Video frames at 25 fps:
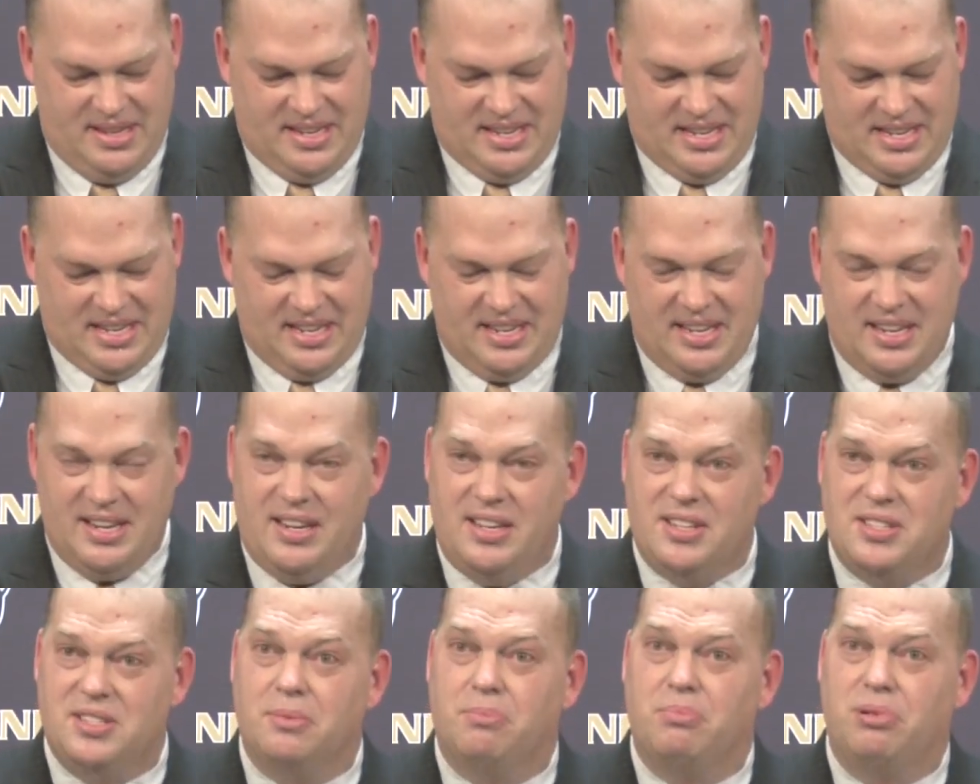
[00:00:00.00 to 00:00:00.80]

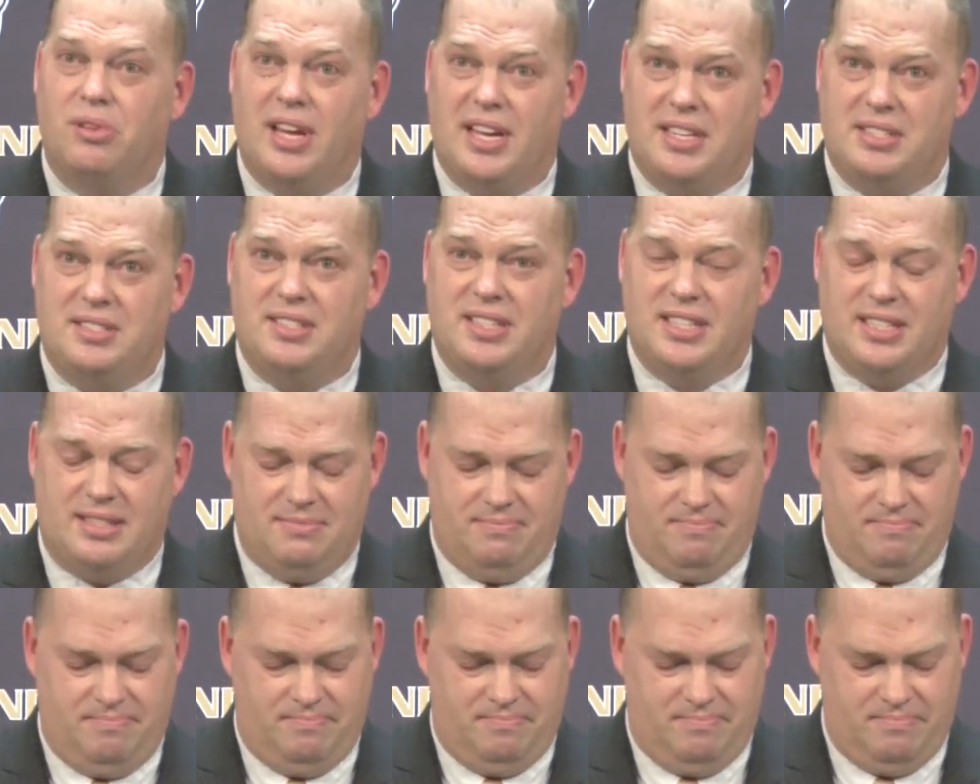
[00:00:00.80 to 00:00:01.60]
It is a
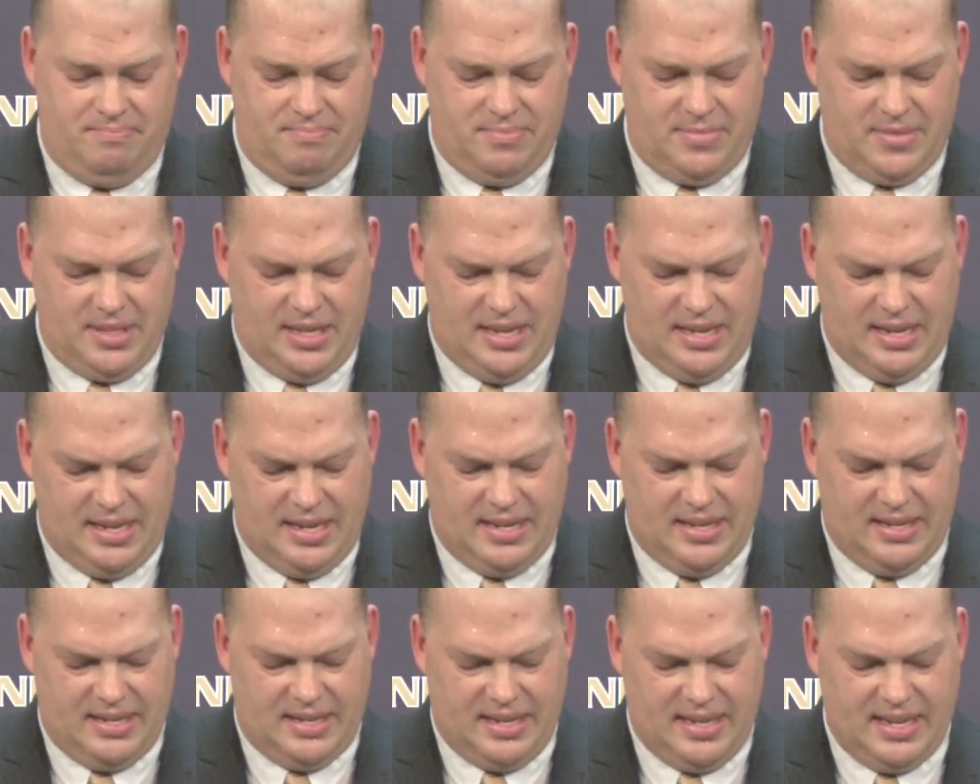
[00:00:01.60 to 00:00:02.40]
blessing.
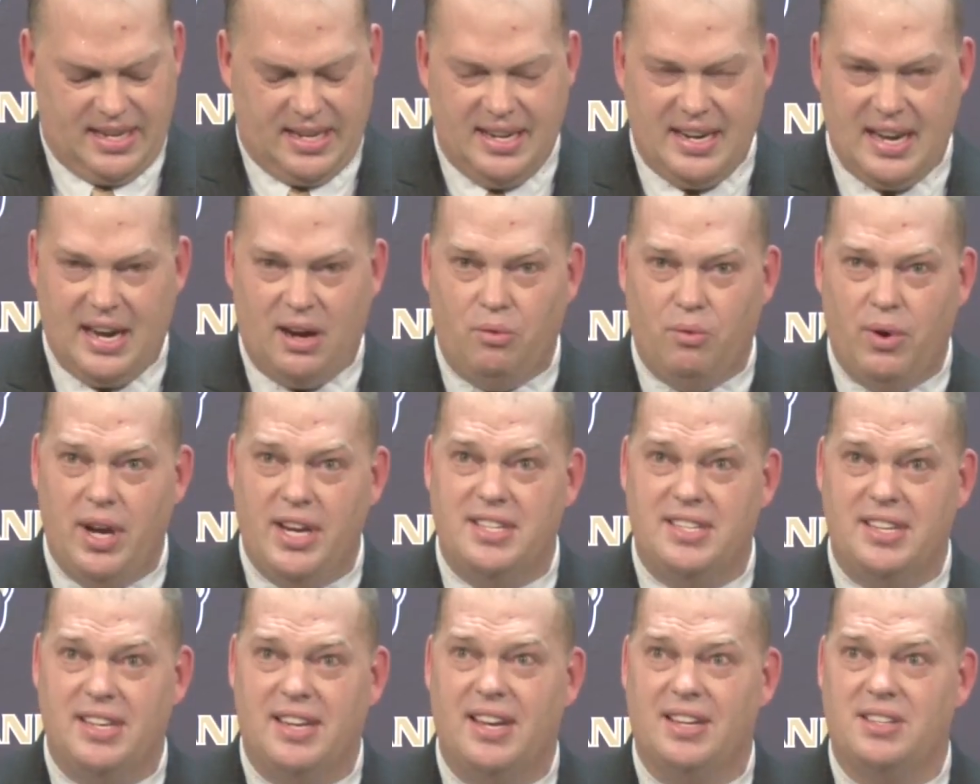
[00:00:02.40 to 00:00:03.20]
And I cannot
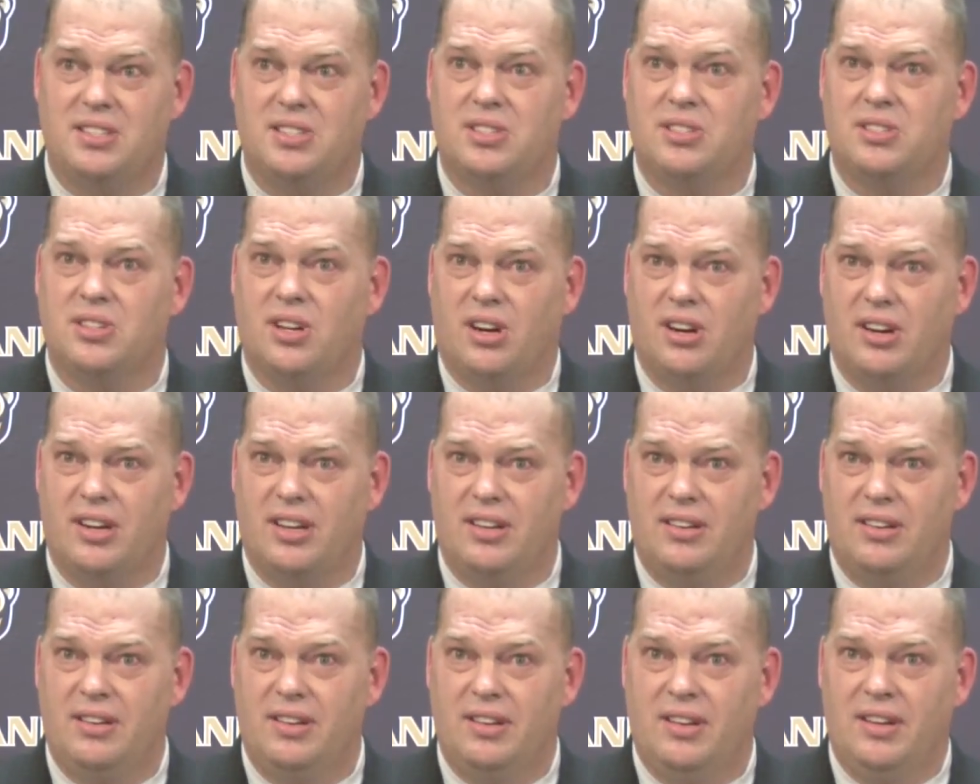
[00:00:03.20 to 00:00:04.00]
wait to get
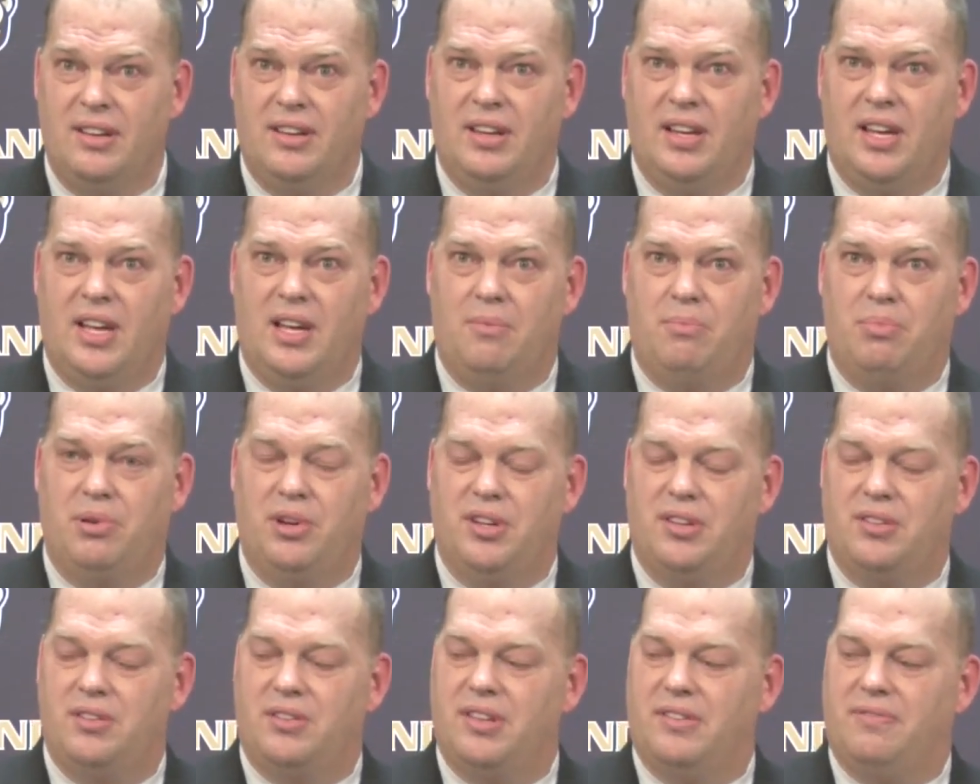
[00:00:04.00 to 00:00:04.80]
started and
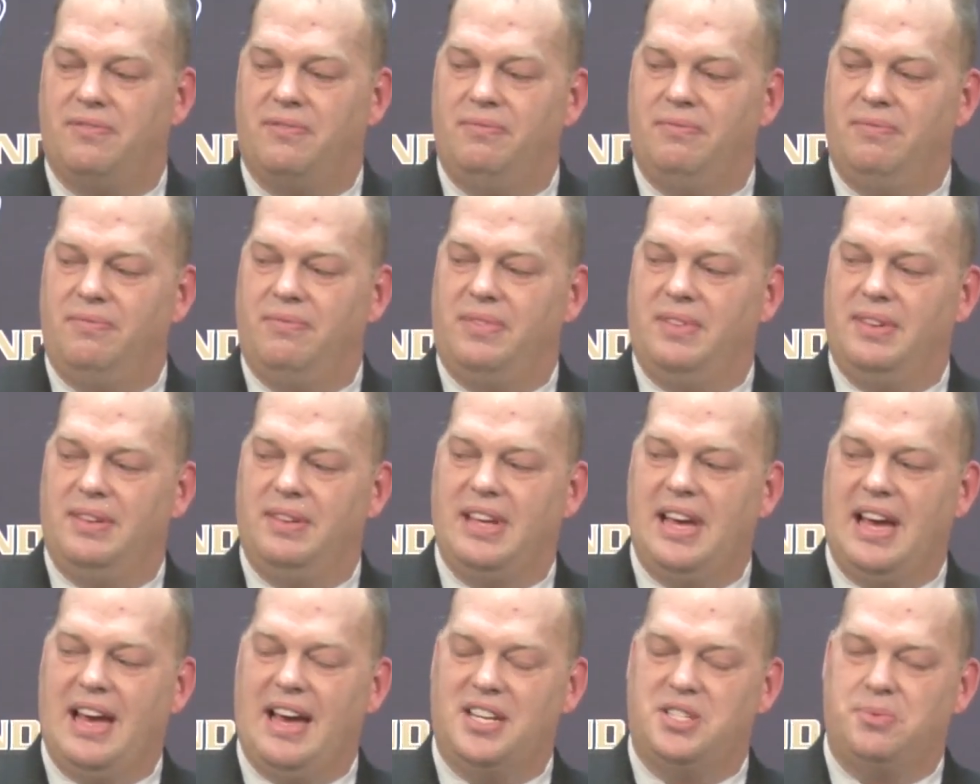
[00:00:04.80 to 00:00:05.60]
put the
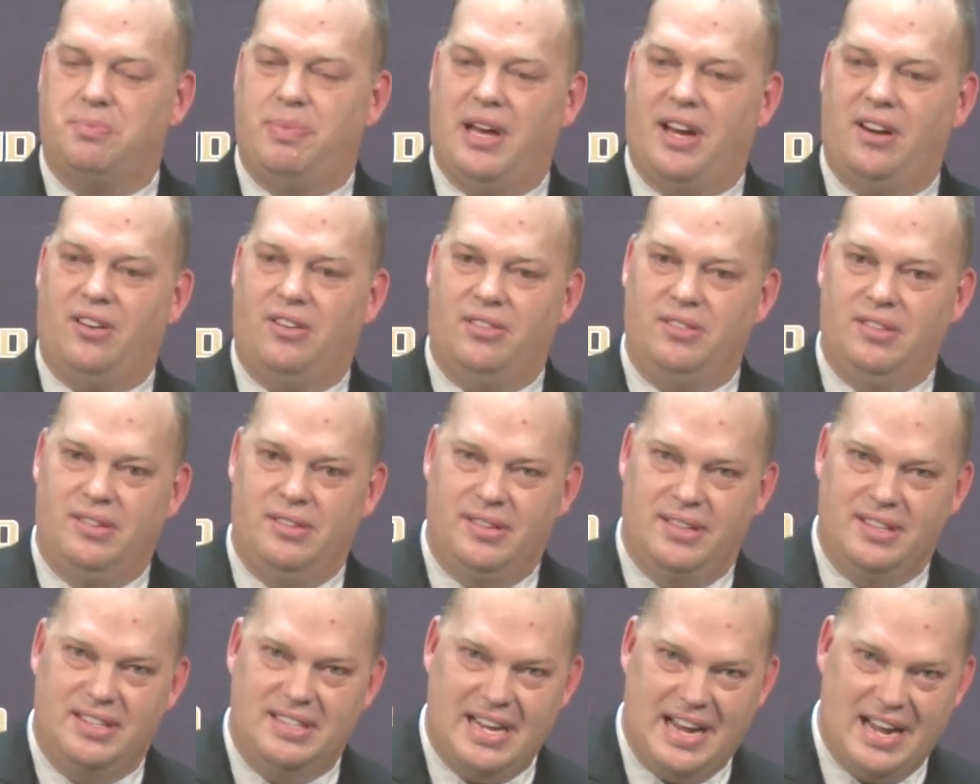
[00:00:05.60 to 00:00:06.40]
gas pedal
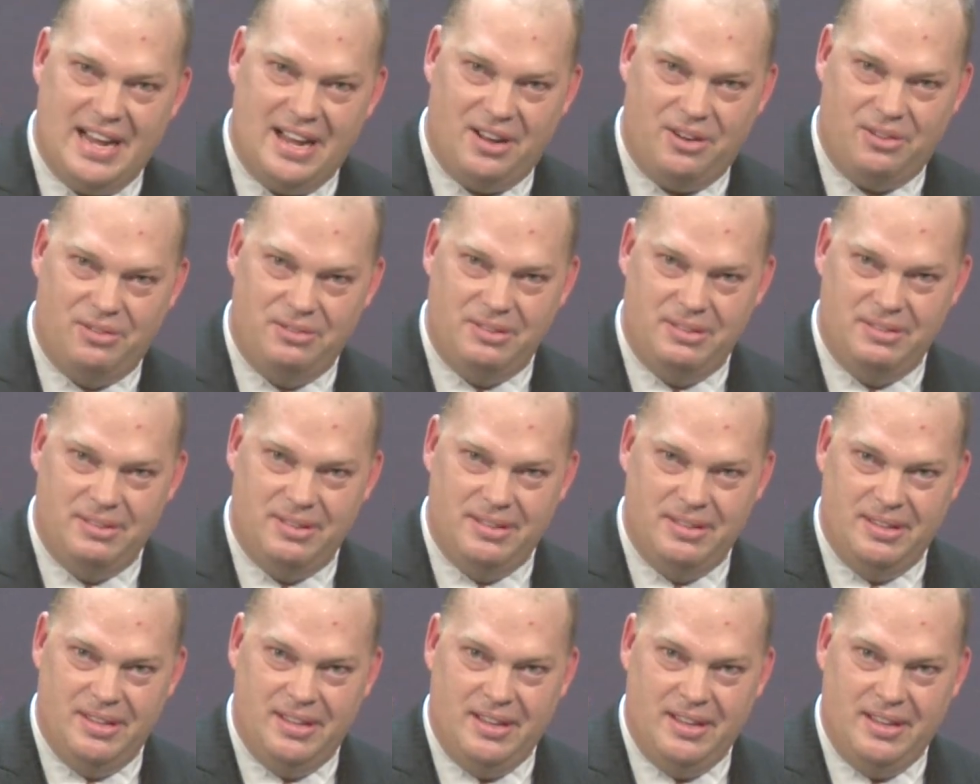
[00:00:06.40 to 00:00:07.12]
down